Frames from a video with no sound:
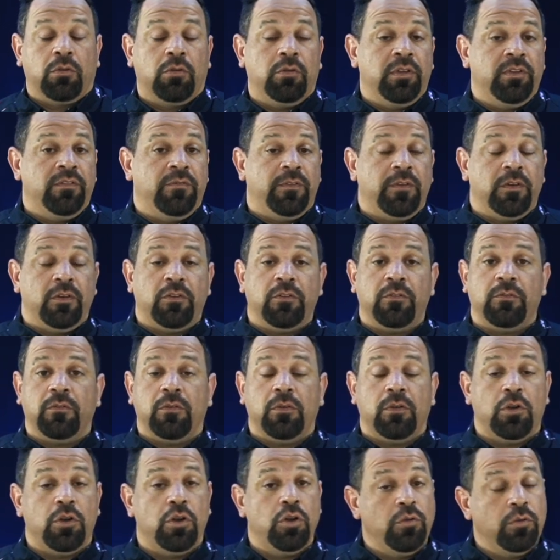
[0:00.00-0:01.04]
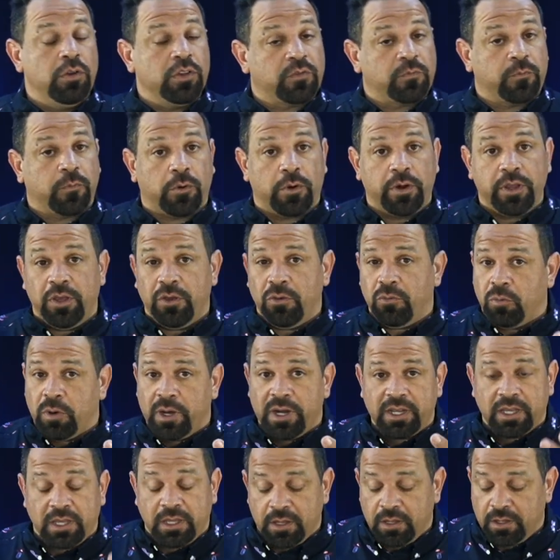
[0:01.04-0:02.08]
reveal who is for you. What a
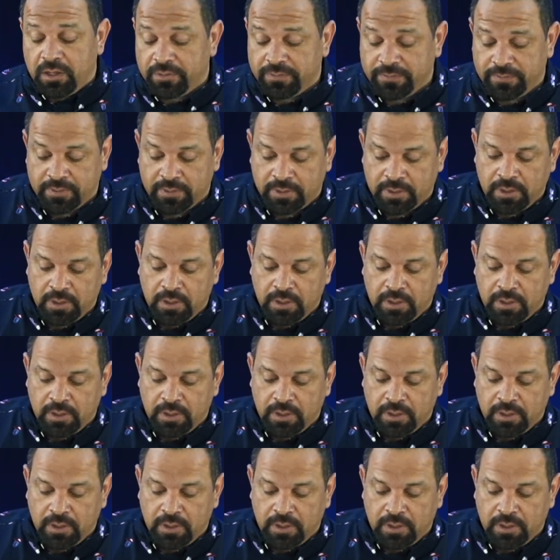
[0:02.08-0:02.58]
gift.